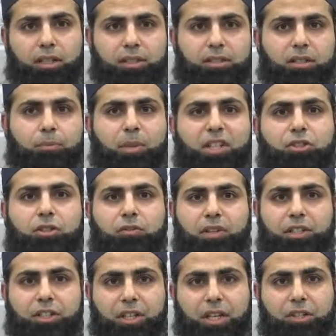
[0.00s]
least a Bachelor of
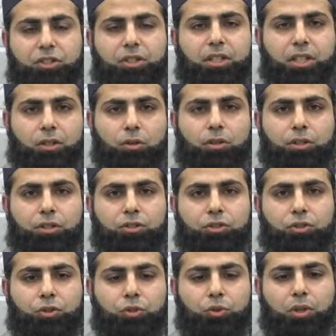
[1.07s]
Education in order
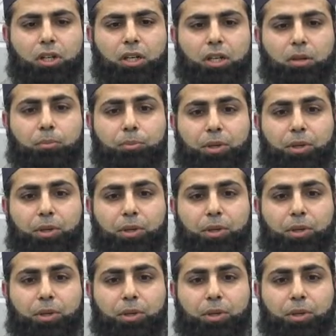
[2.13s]
to